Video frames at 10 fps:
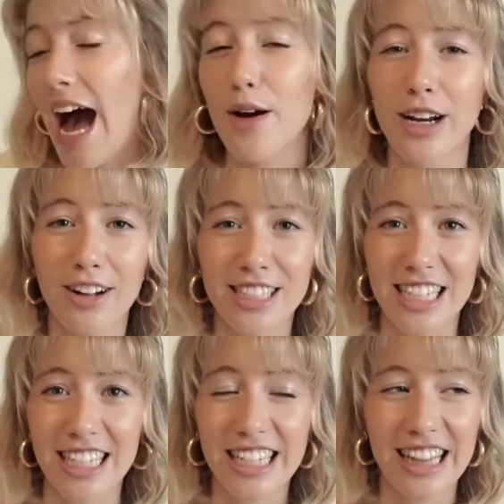I went out to
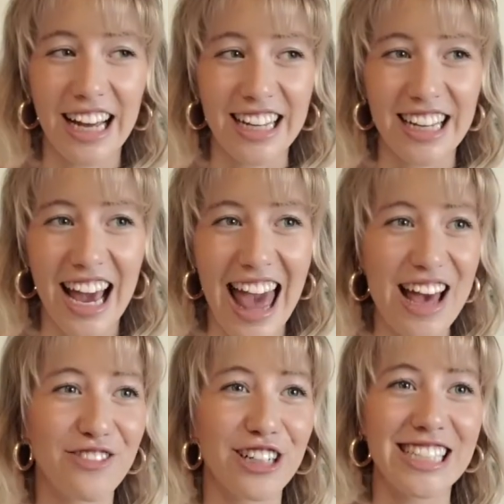eat like
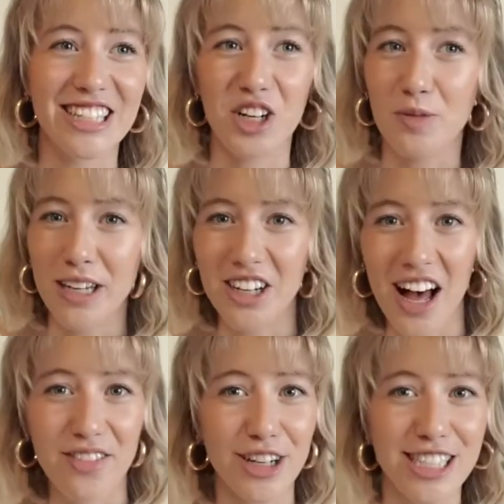every single meal,
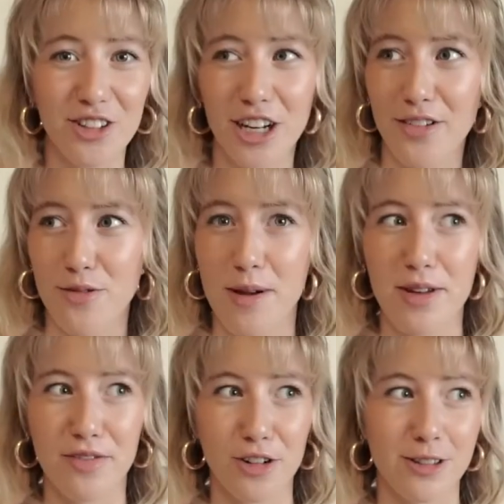every single day for
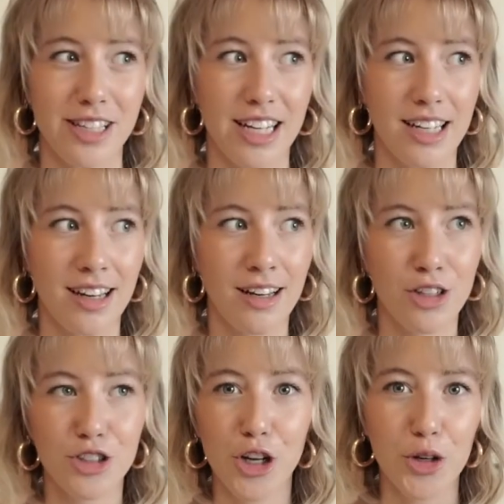maybe the first like
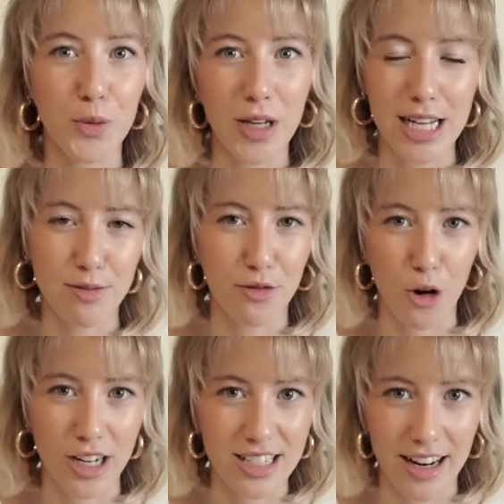2 weeks
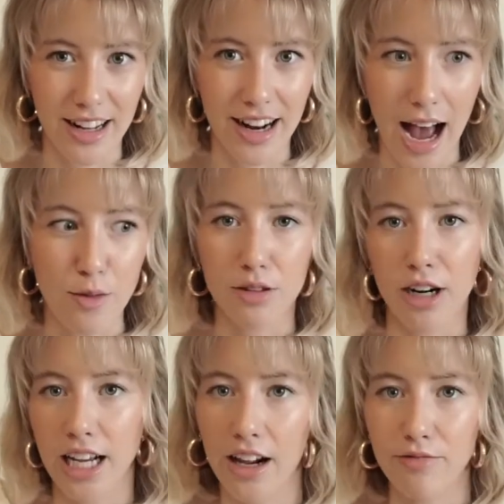before I decided I was
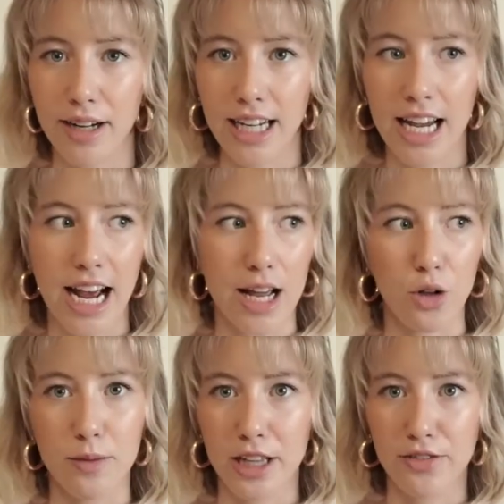running out of money, and I had
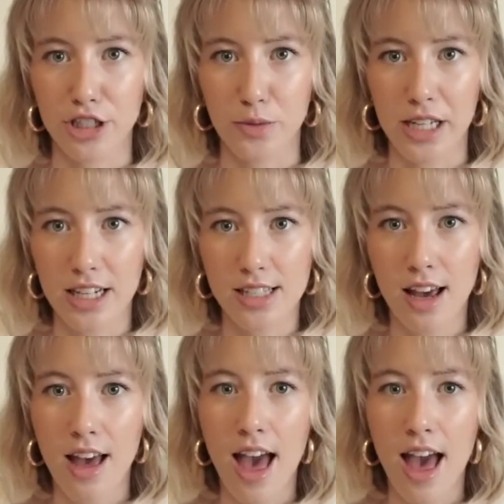only been there for 2 weeks.